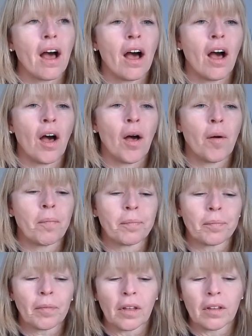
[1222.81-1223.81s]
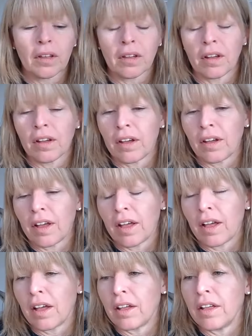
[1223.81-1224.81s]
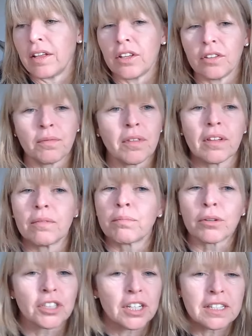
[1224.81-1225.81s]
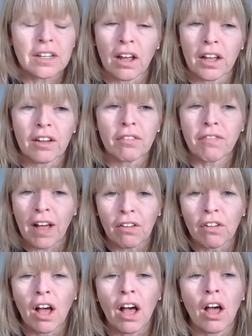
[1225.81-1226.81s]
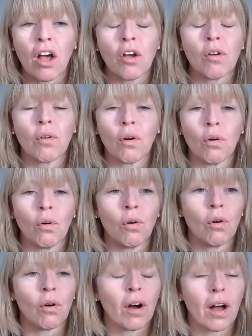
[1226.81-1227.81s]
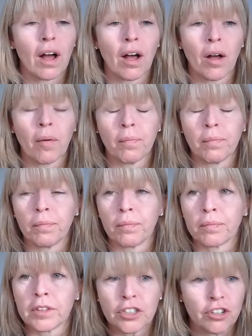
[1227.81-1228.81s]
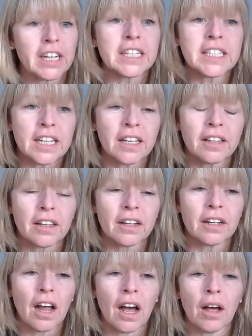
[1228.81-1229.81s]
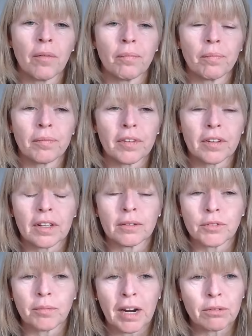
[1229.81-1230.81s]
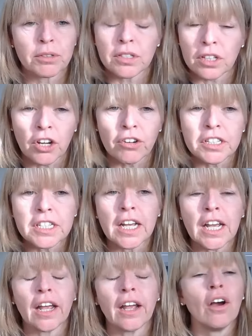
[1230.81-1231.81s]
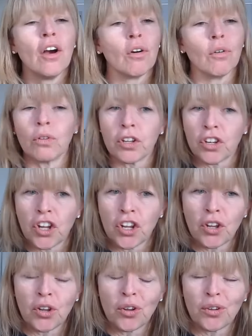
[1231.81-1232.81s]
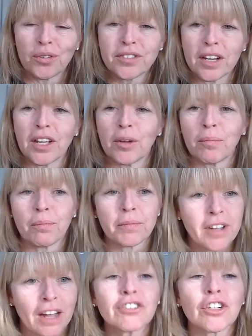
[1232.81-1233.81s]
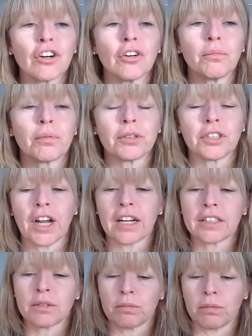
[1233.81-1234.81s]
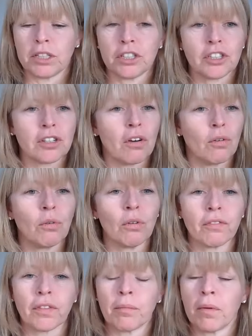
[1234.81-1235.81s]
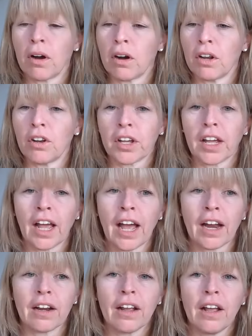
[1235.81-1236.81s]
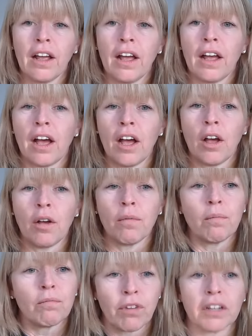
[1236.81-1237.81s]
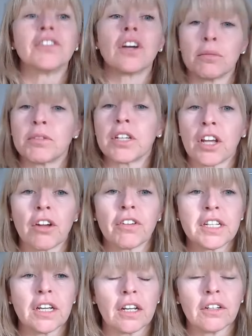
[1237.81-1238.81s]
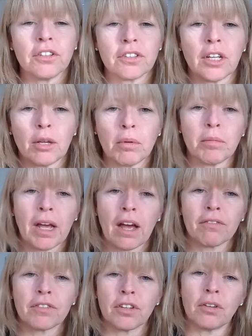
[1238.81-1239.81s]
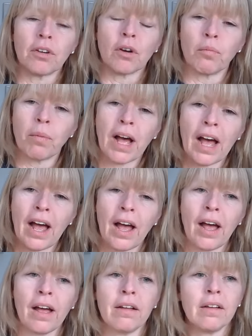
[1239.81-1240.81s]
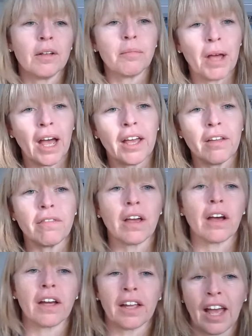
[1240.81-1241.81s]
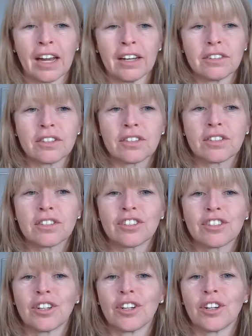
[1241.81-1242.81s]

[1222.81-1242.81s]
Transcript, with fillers: Um, it, projects like Falco or um, Tracee that um, comes from Aqua Security, or the new Cilium Tetragon project, which all of them are looking at um, runtime security and using eBPF to compare behavior against